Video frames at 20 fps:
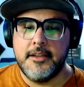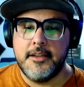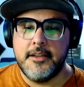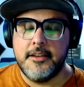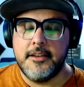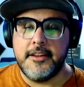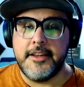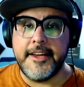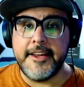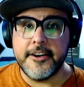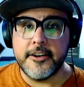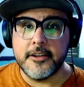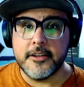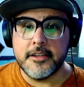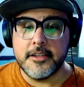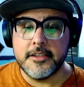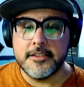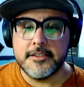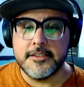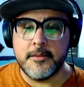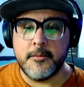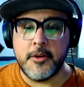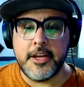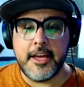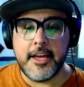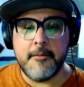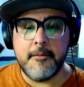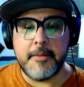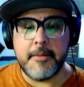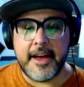Later, someone
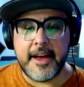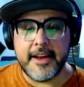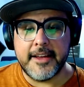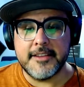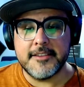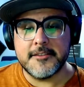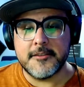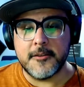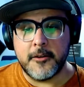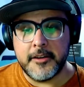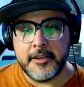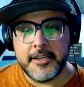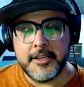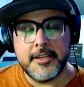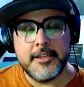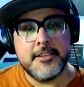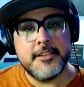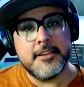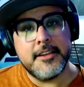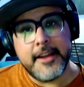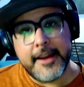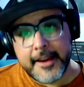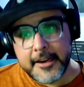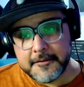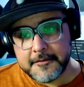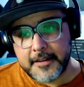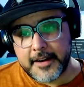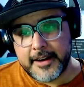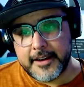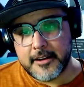came back and started a delayed
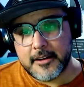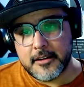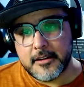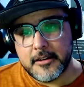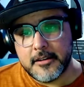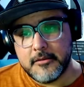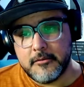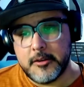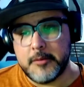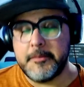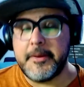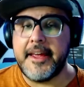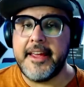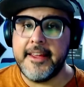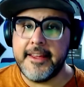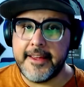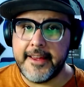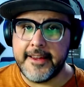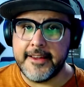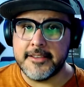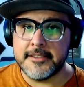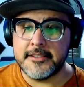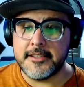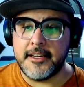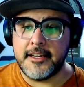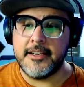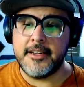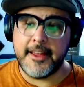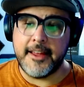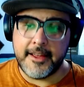fire with paint cans
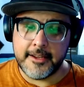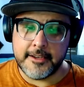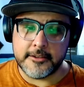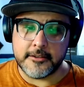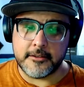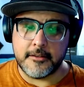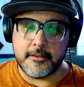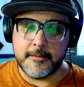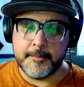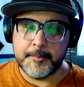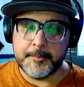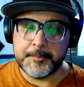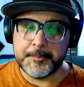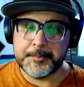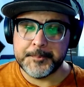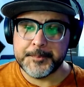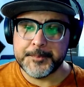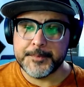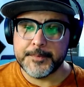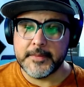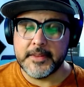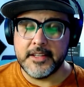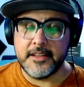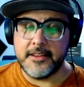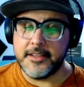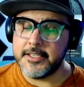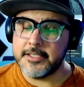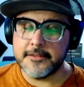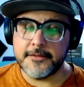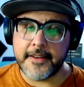and a candle.
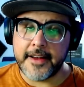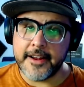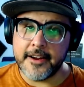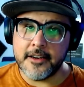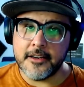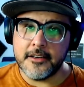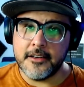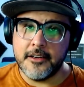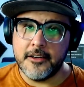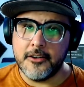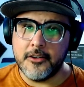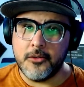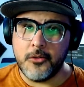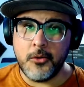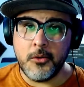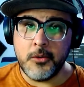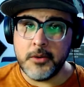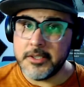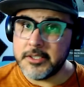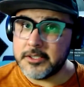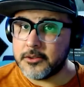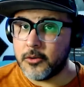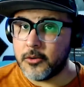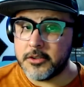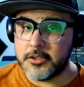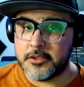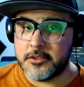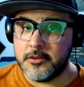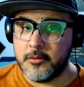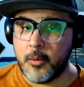This fire only
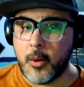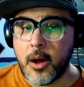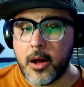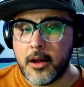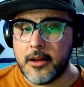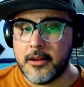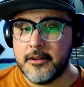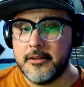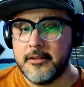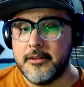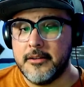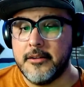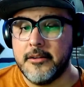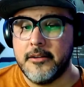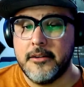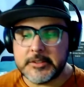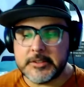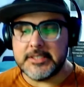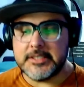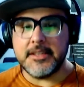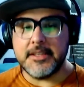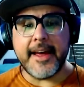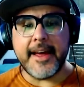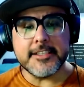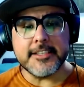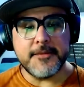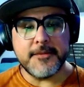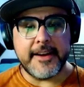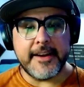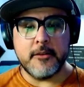scorched a wall. The
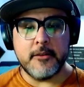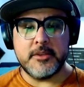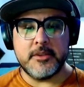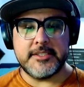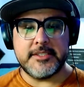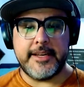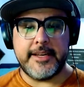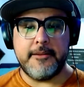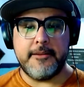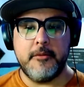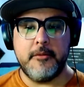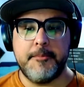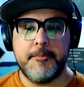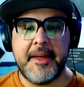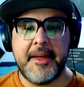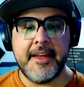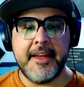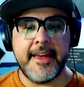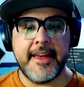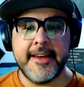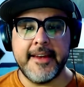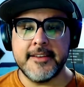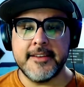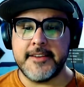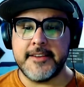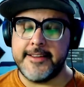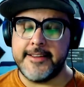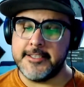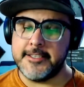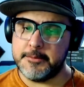last fire was set with paint cans
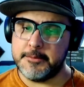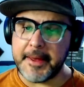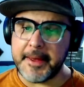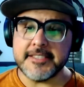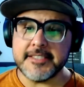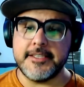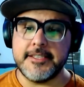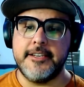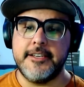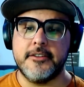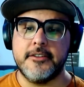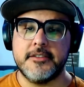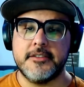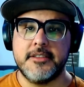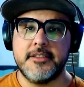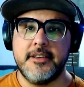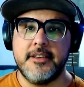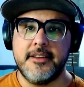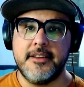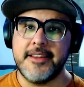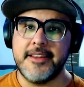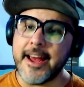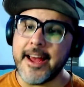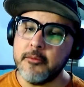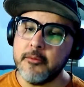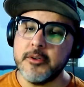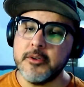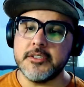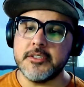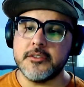and space heaters. That
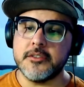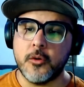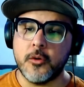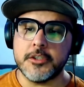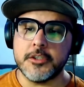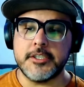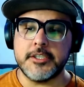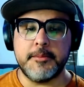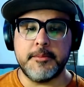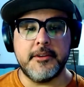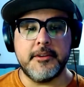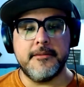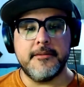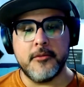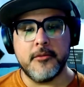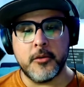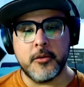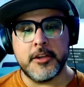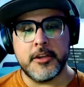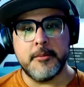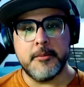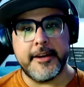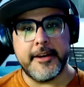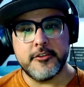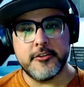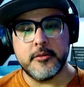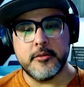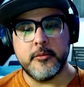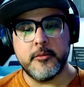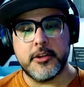one scorched up the floor in the
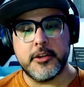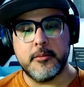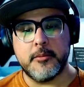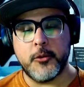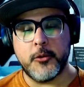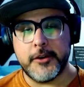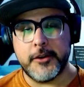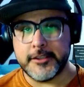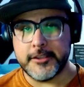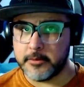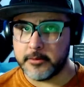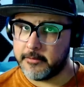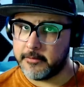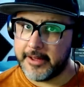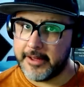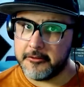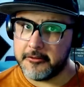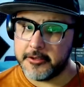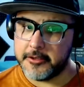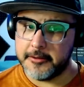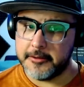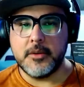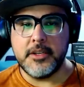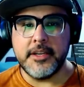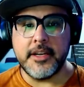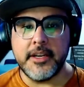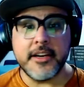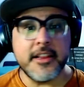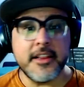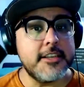bedroom where the boys were found.
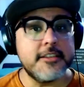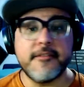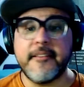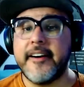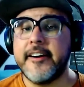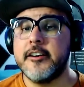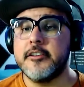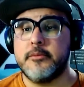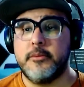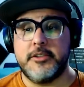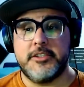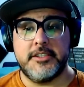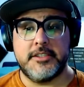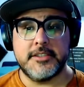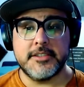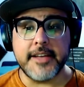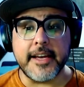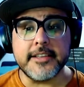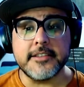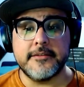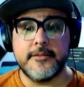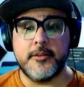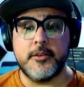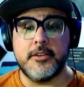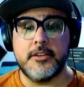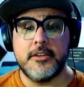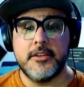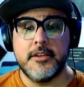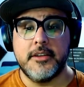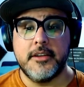None of these fires were
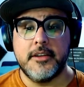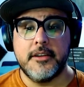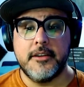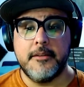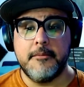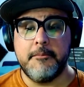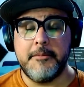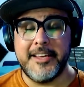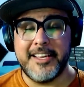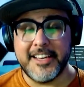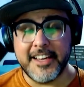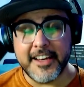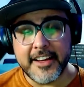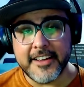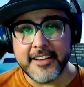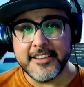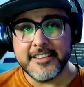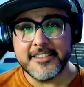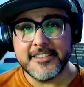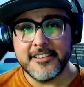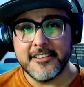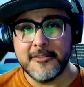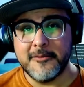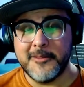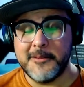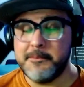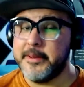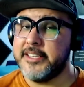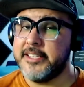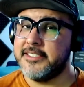successful, because
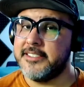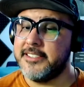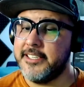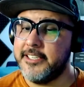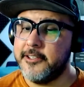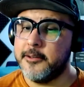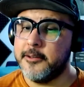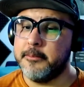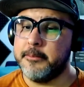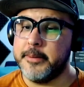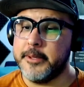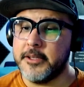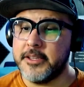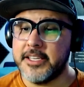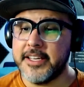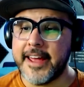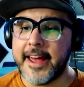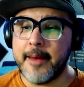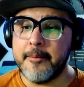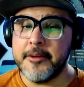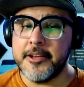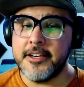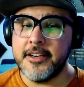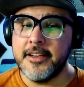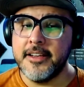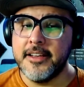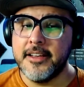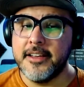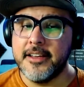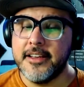when Ben Sr. built the cabin,
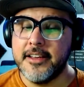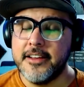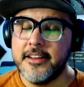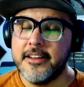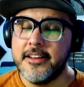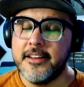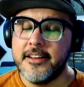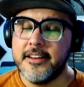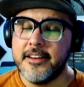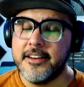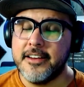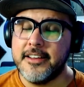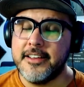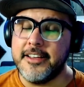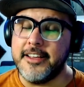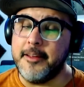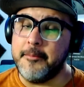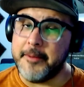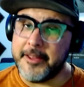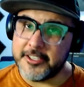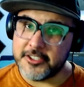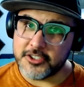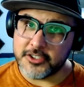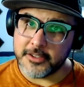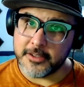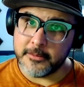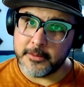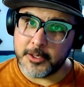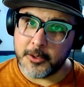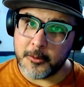he made sure
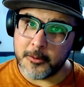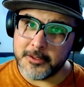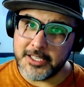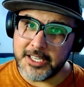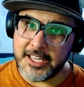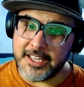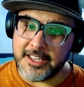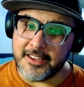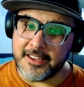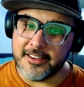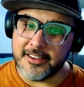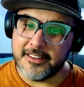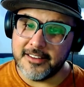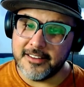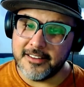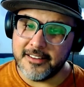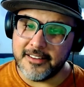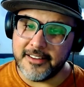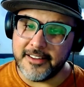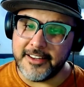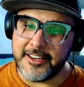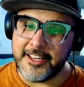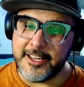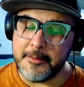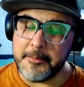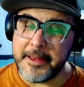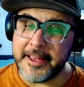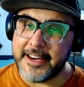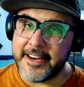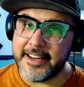it would hold heat, and he
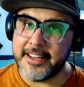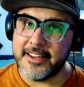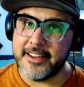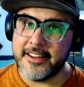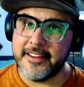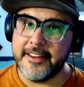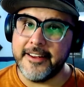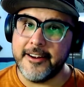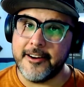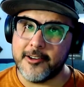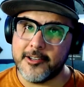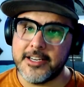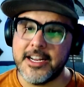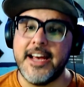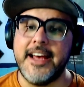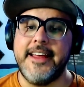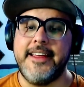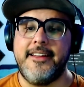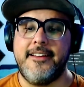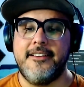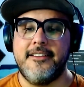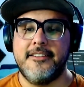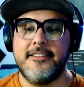made it airtight.